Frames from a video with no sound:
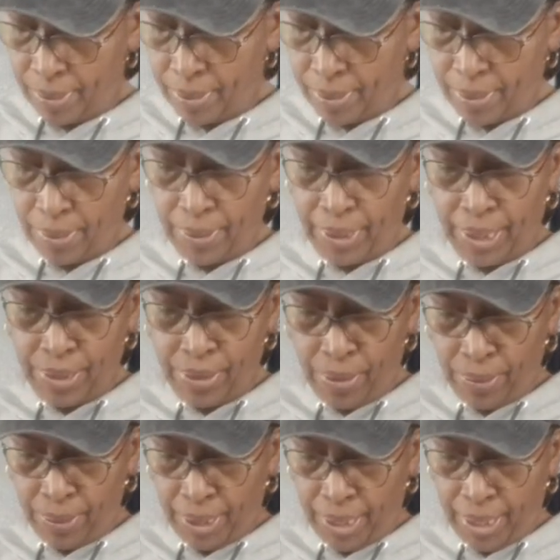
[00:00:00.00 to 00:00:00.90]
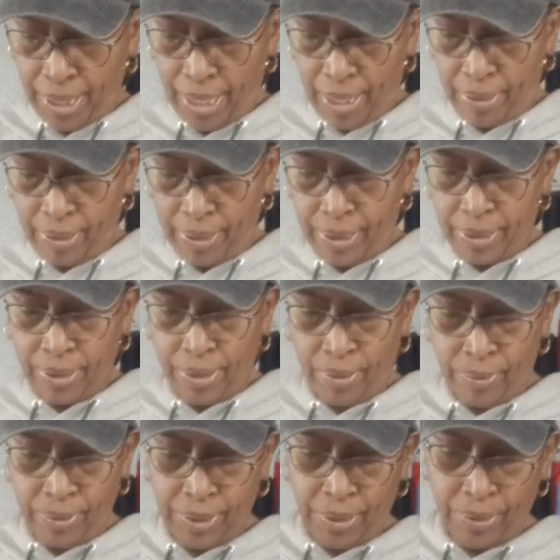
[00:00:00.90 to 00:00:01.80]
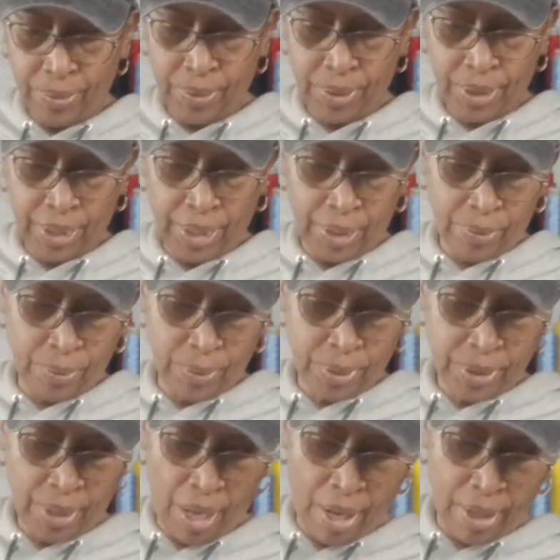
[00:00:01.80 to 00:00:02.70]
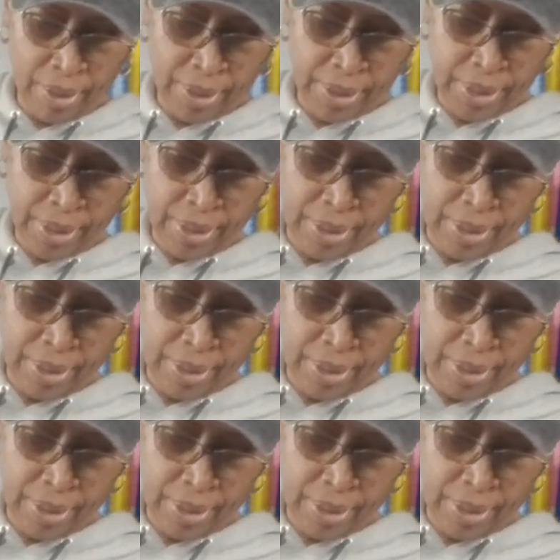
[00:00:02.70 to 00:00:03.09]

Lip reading: so they know they have, you know, little Skittle socks.